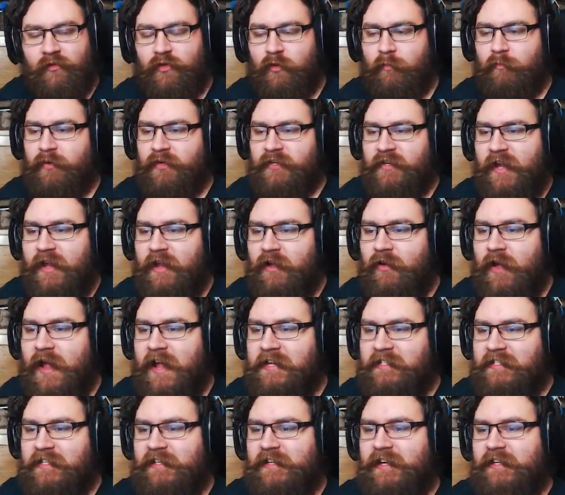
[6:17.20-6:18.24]
Bodeo
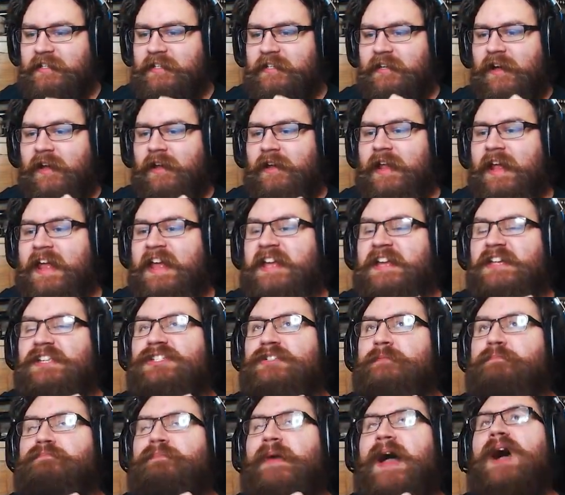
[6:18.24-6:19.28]
1889, is
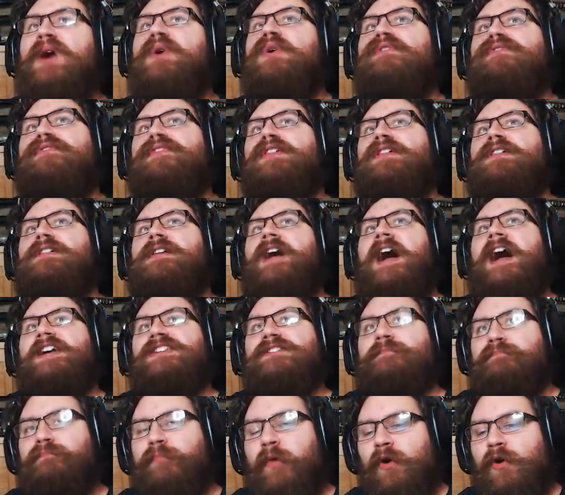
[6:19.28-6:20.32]
powerful as
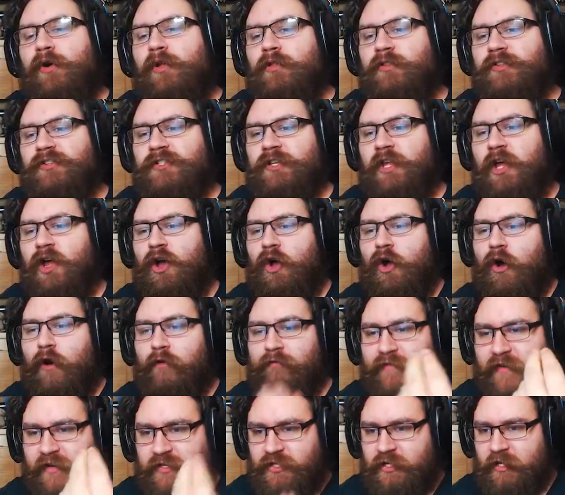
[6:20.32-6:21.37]
balls
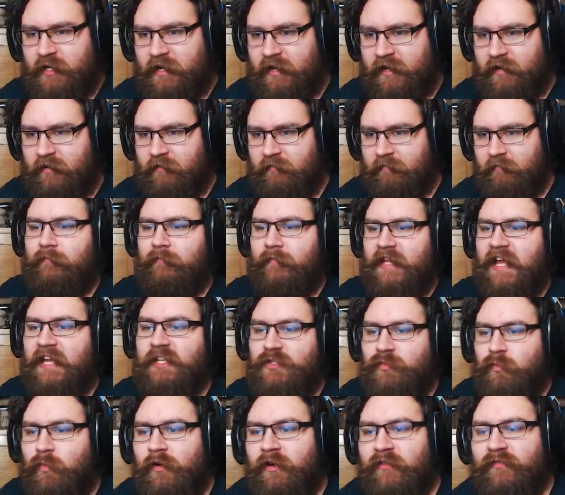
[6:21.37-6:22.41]
officially.
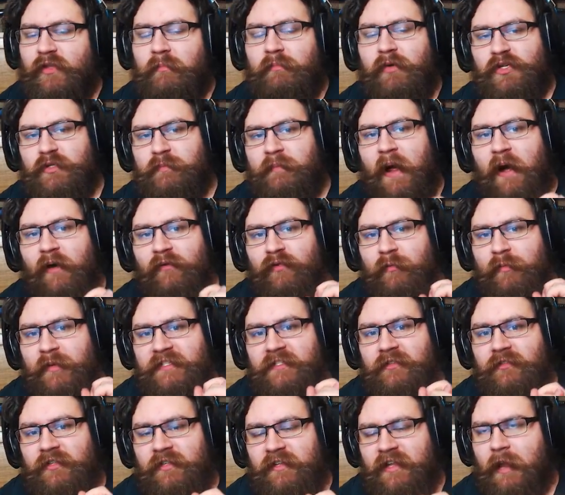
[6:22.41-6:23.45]
It's one of the most powerful
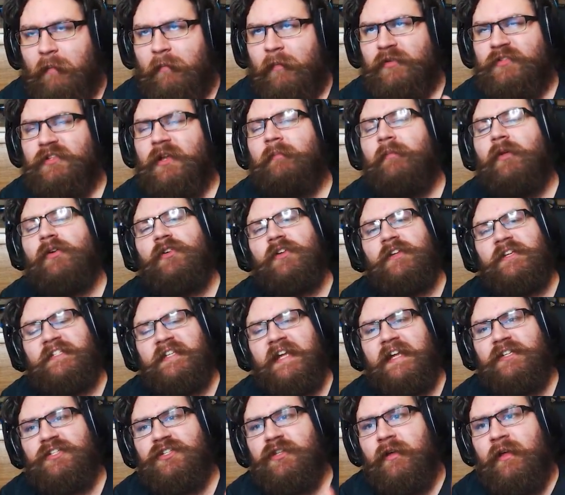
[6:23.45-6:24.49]
pistols in the game. I'm not going to
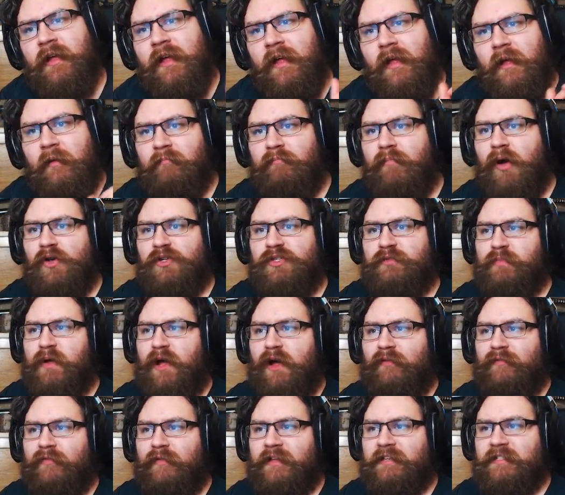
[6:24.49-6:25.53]
say it's the most
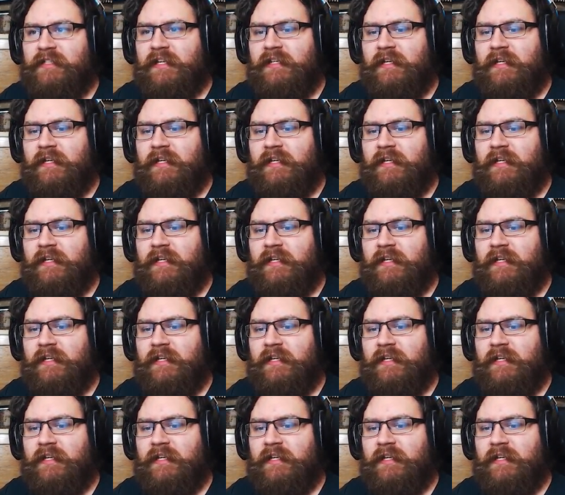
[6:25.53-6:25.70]
powerful, because